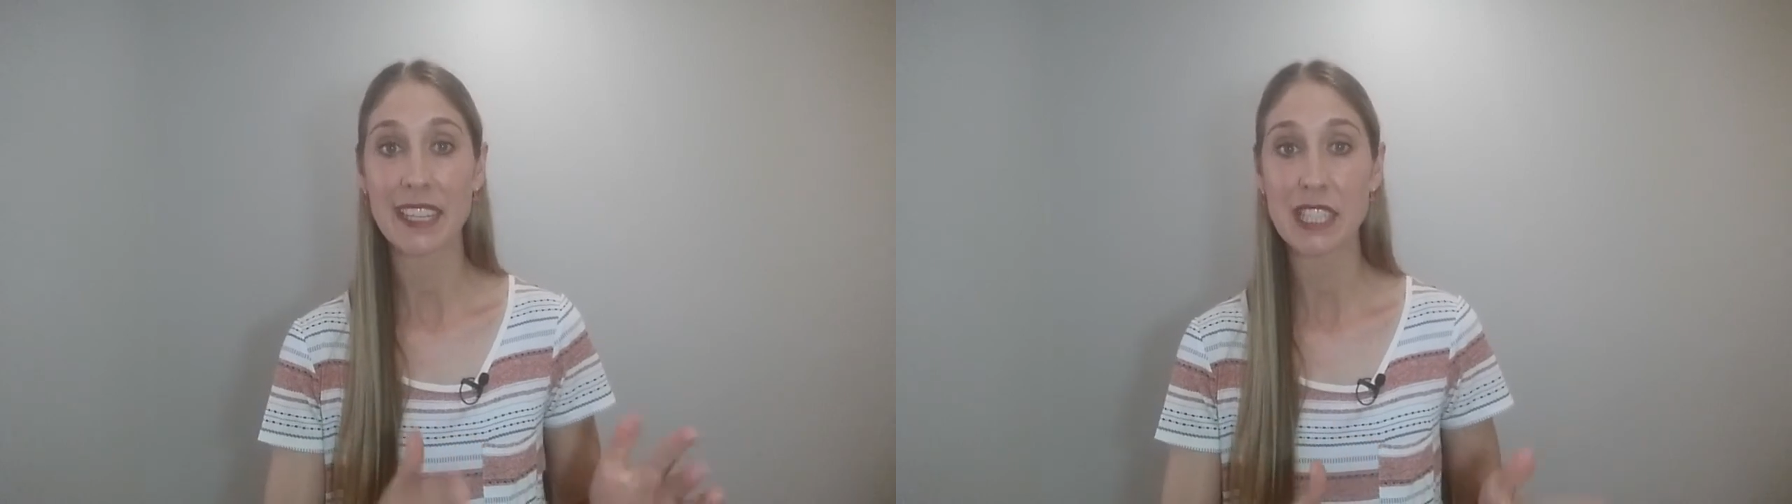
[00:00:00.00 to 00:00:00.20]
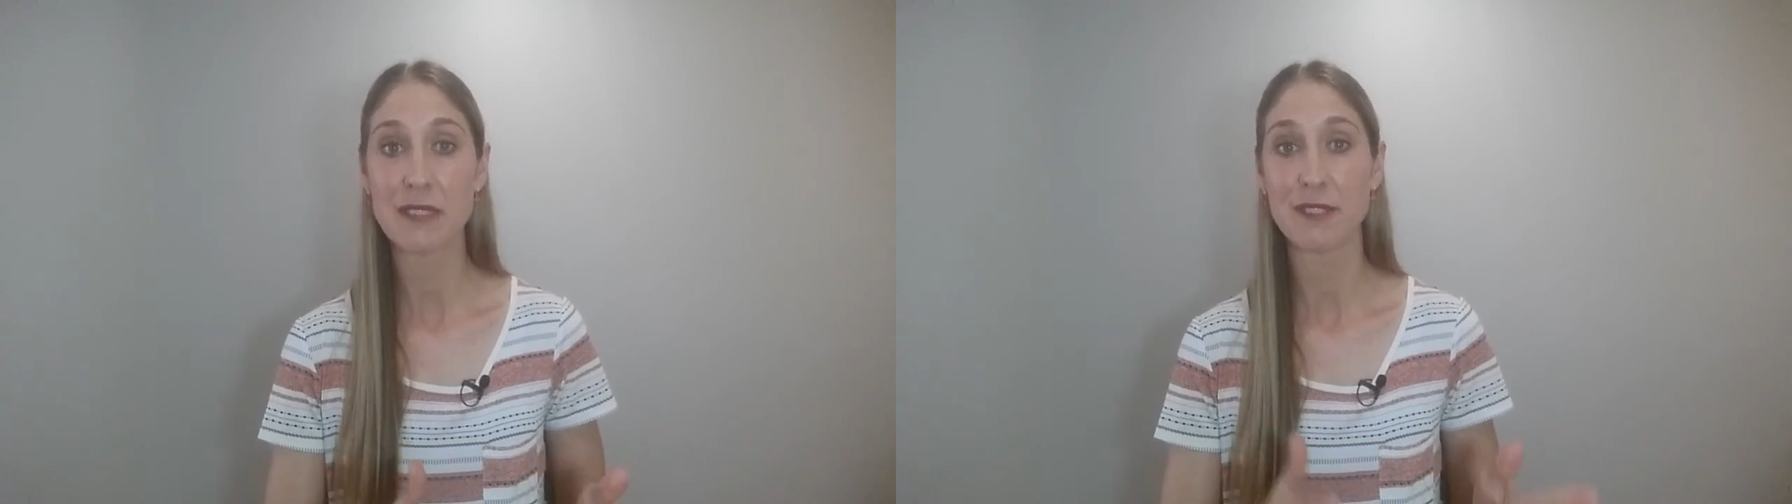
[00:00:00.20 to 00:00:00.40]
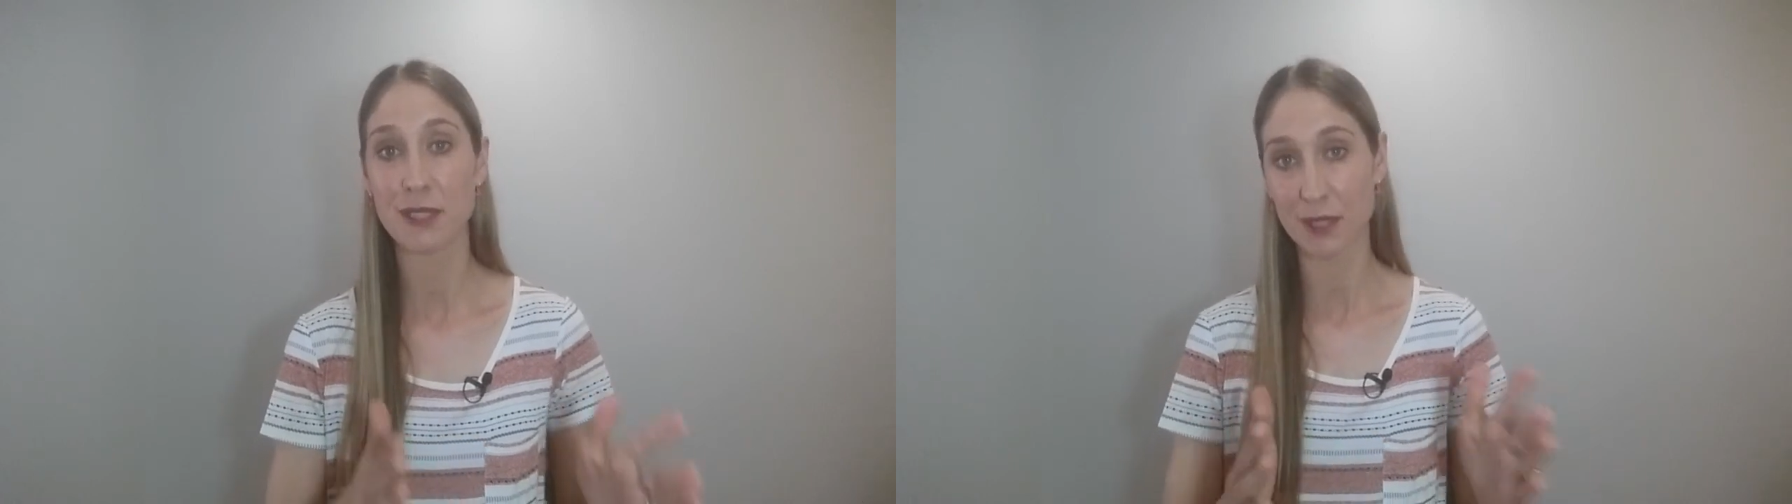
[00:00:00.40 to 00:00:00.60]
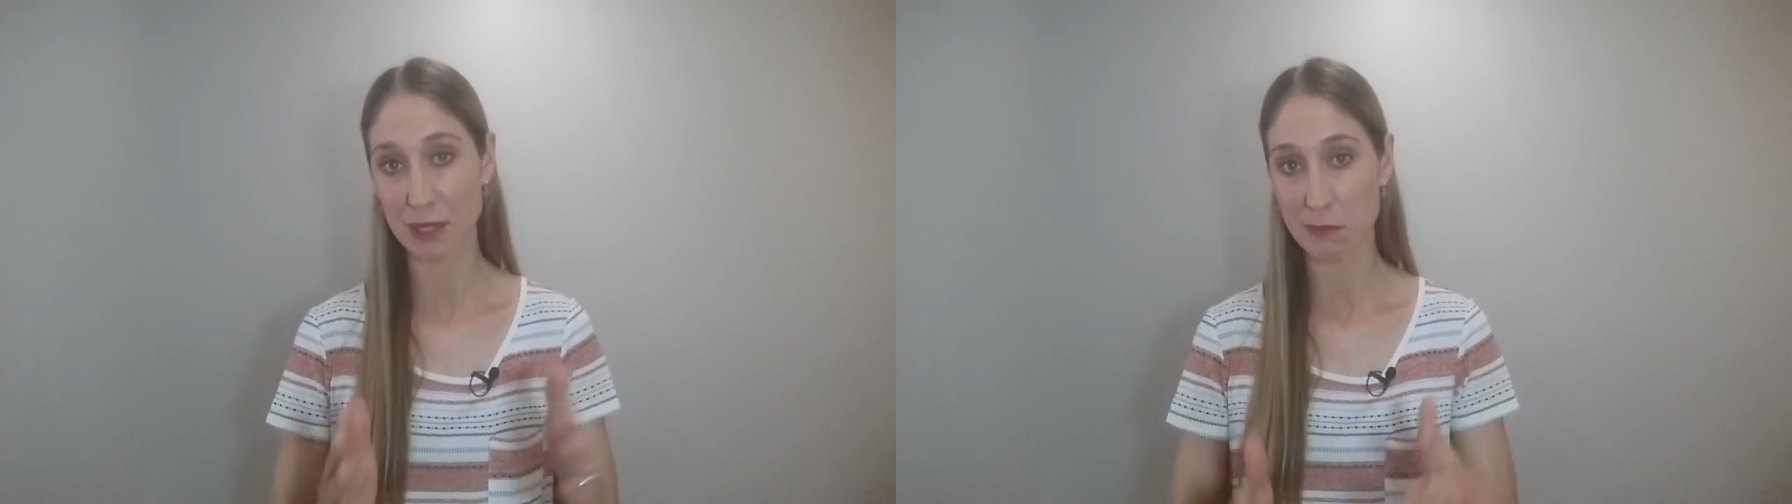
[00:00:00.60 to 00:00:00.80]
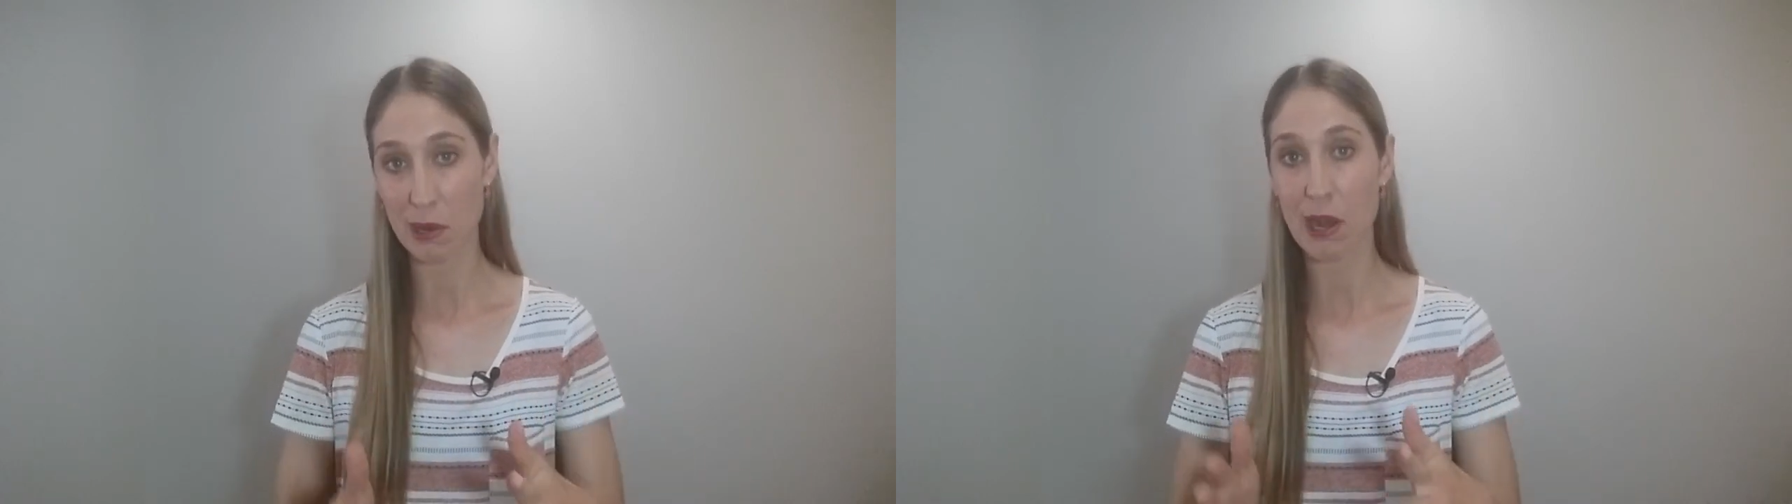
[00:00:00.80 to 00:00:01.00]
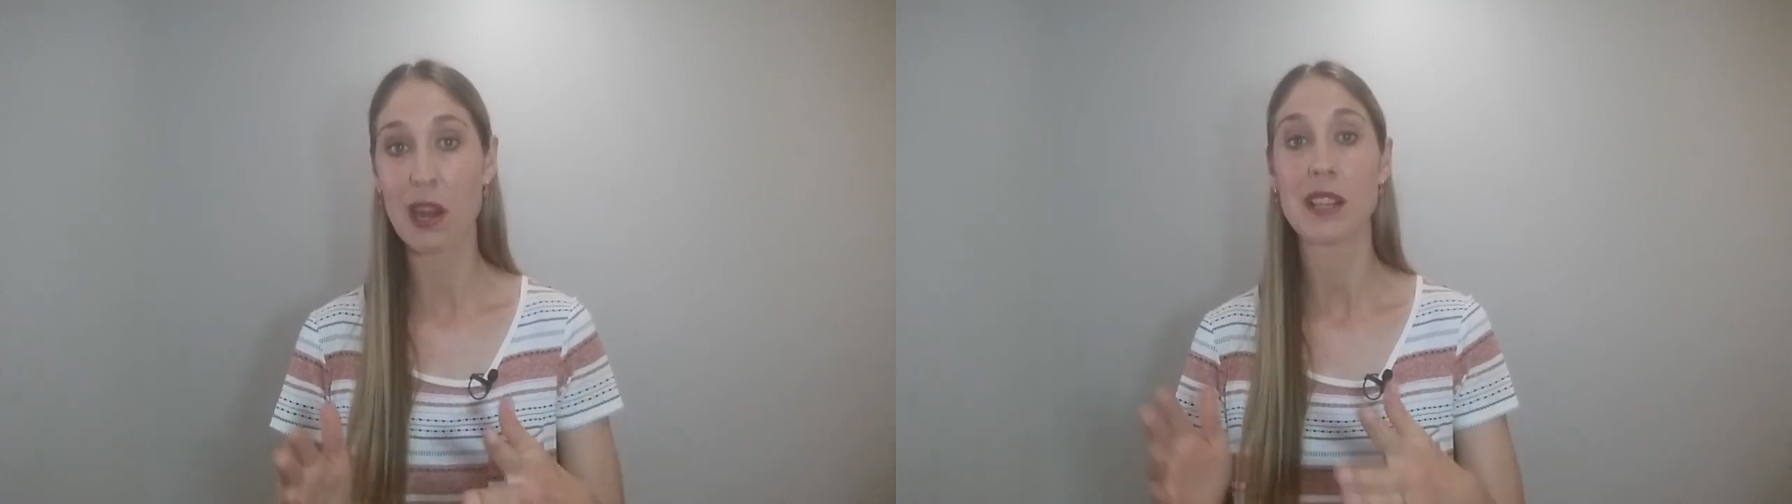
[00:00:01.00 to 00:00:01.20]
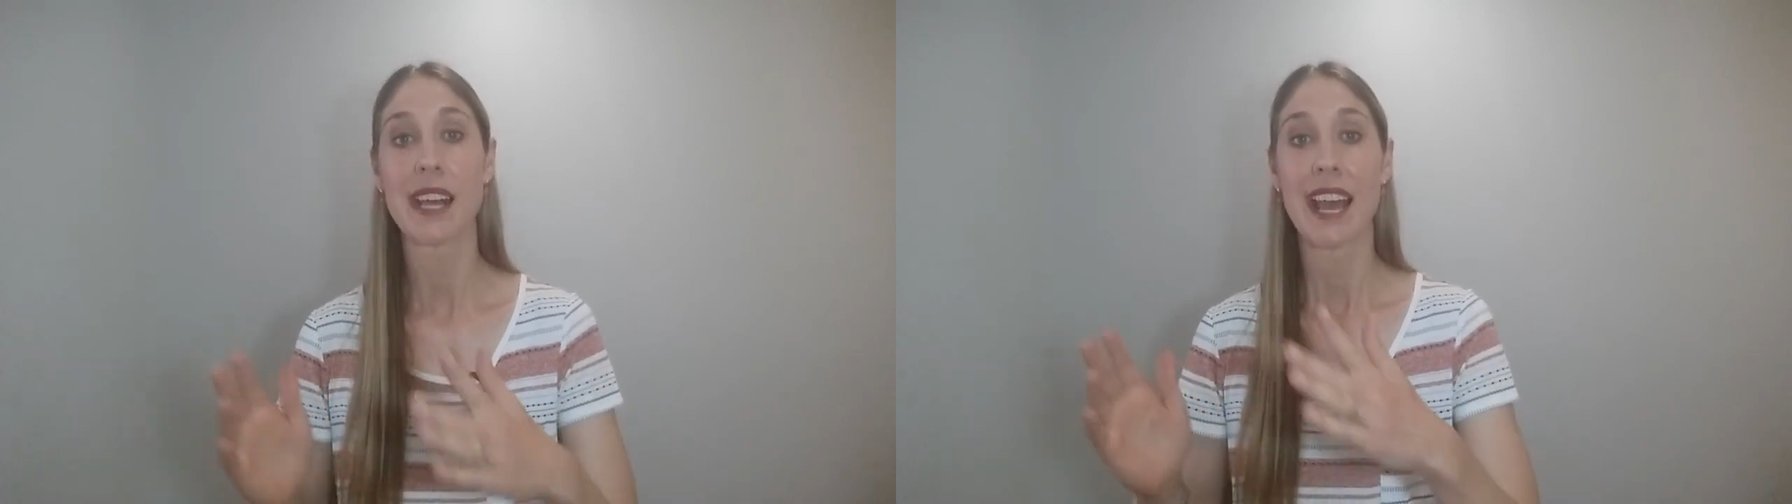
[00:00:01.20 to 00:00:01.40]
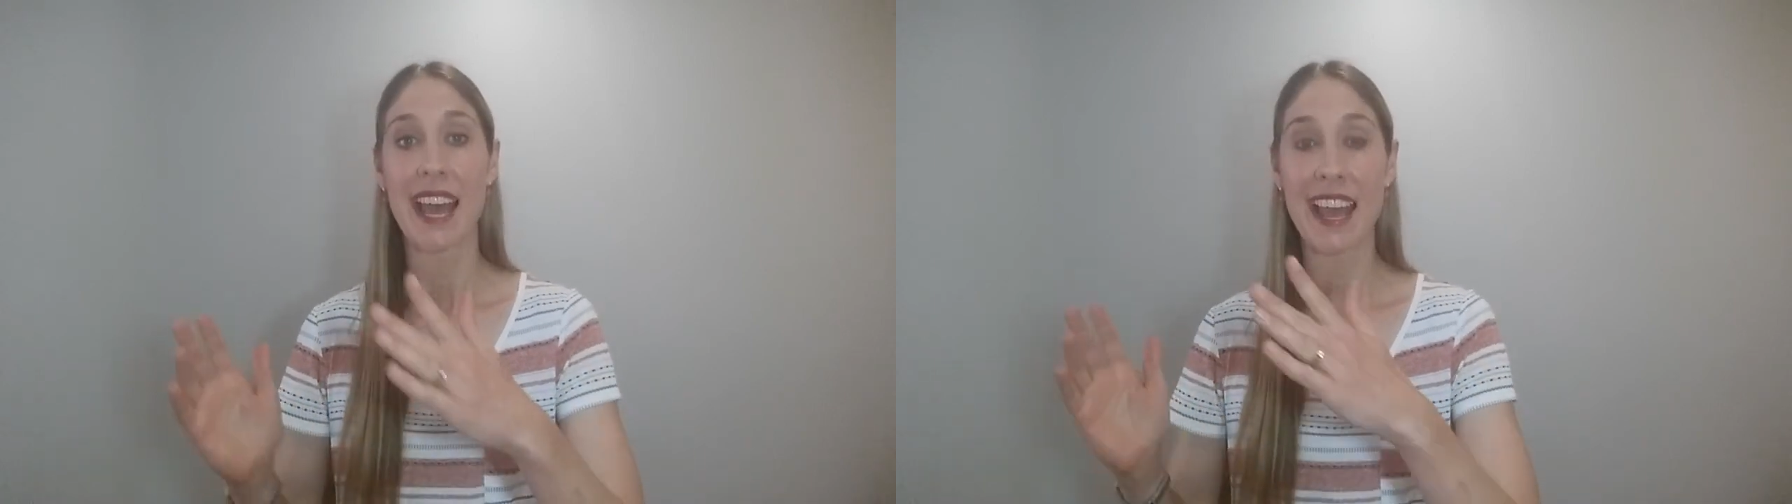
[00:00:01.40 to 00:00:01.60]
interview, compile,
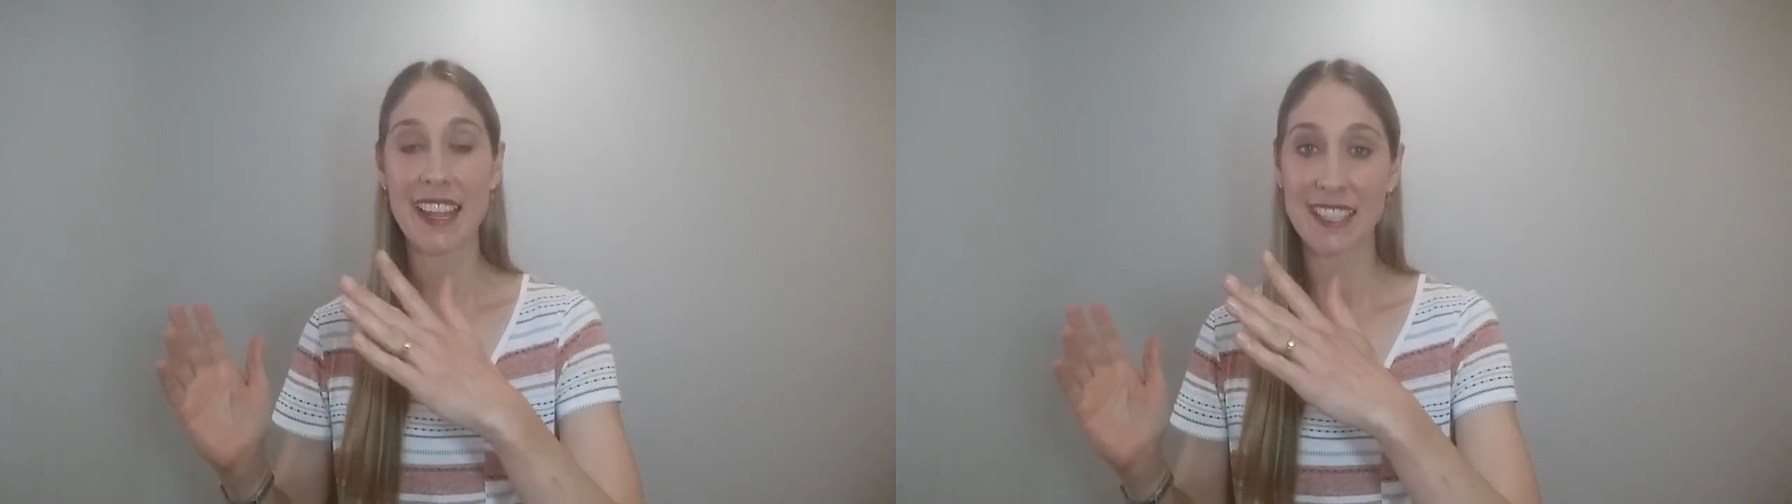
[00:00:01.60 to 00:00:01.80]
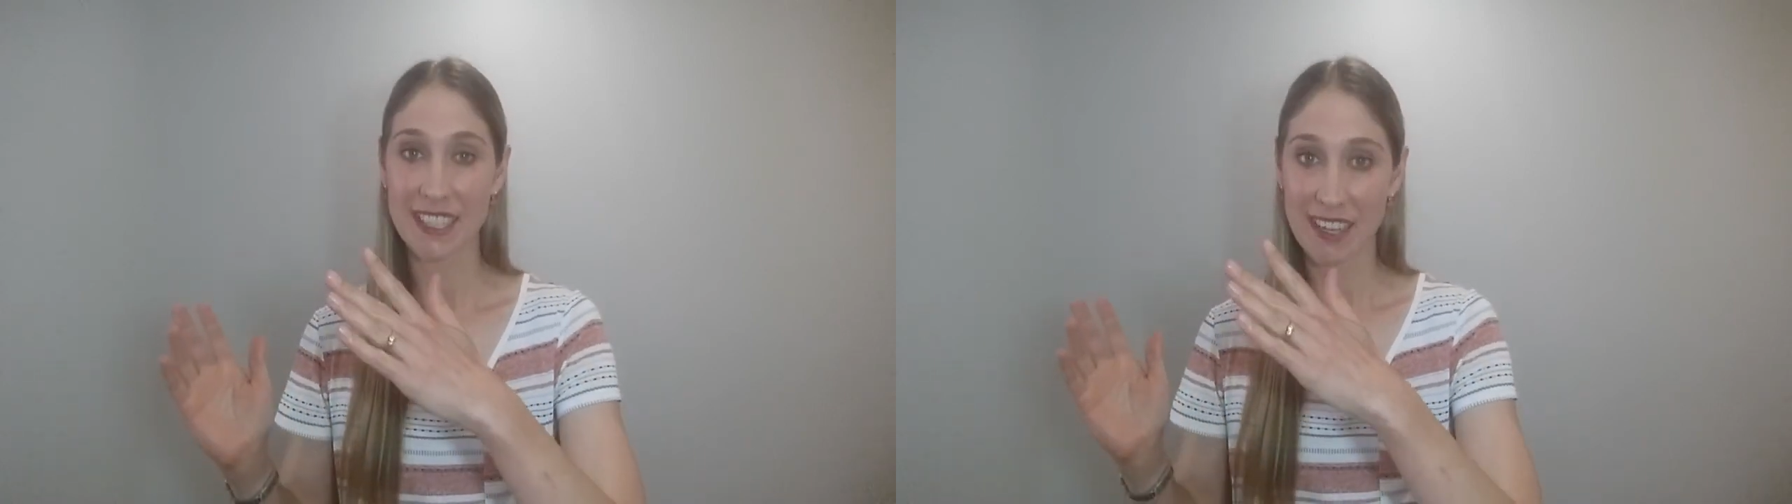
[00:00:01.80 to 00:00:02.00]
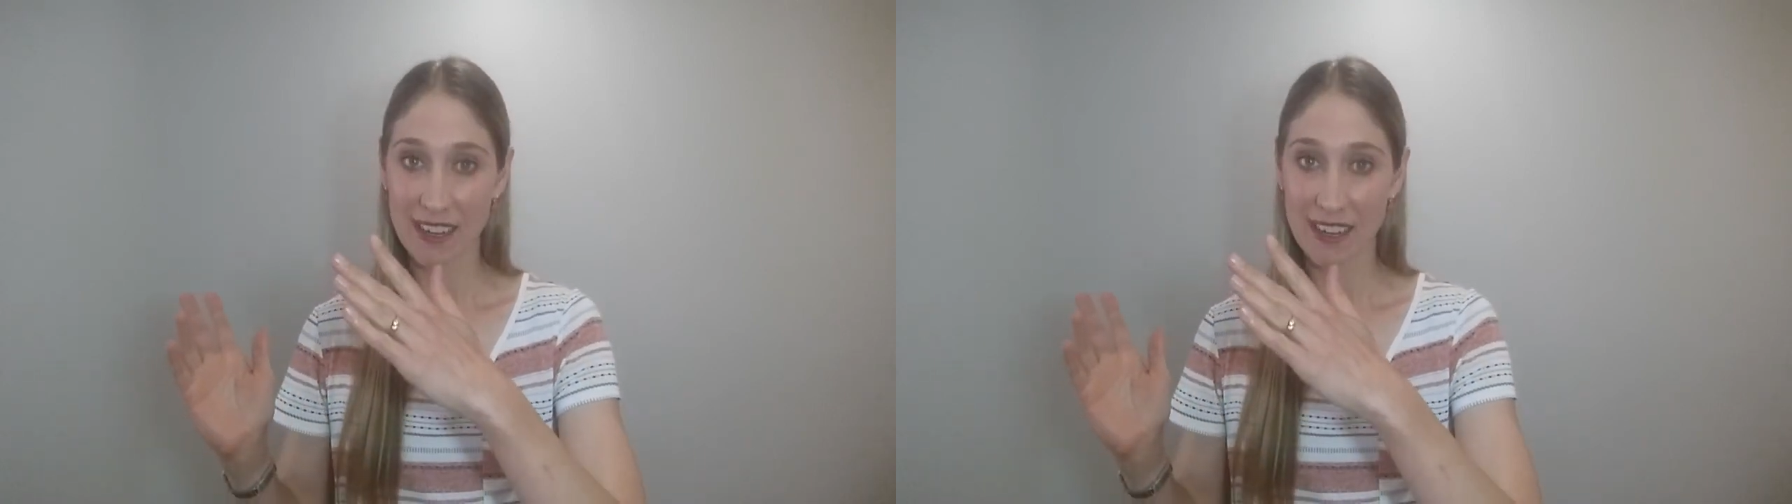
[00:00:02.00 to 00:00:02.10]
and